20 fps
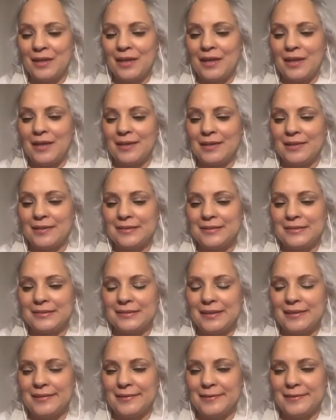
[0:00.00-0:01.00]
And
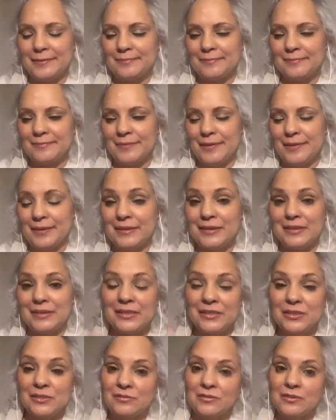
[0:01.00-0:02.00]
at this,